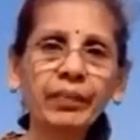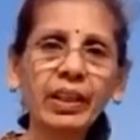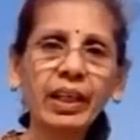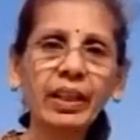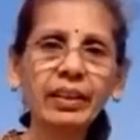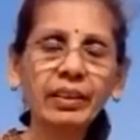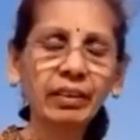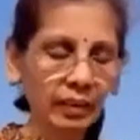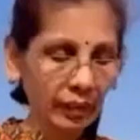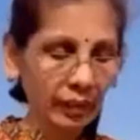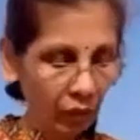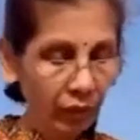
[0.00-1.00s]
and
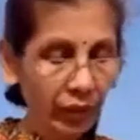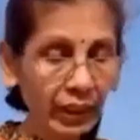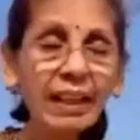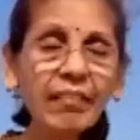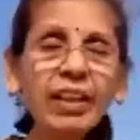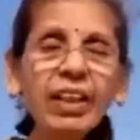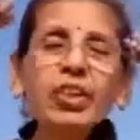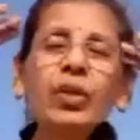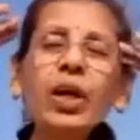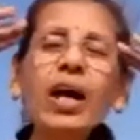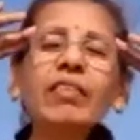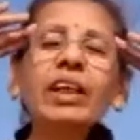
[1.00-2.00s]
only when you
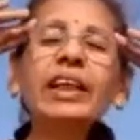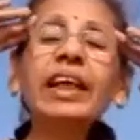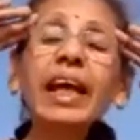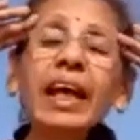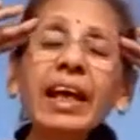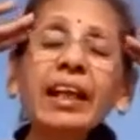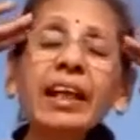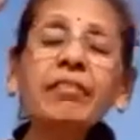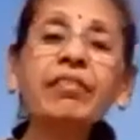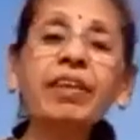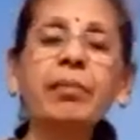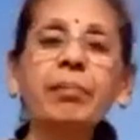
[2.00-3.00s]
have a
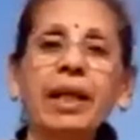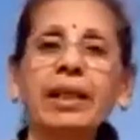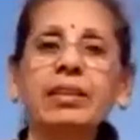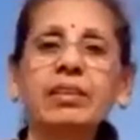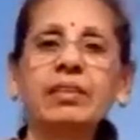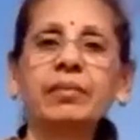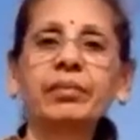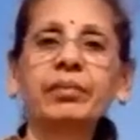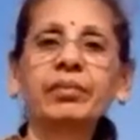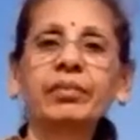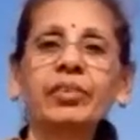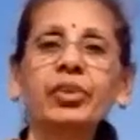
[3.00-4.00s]
carefree mind,
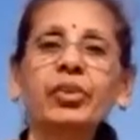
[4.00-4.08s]
you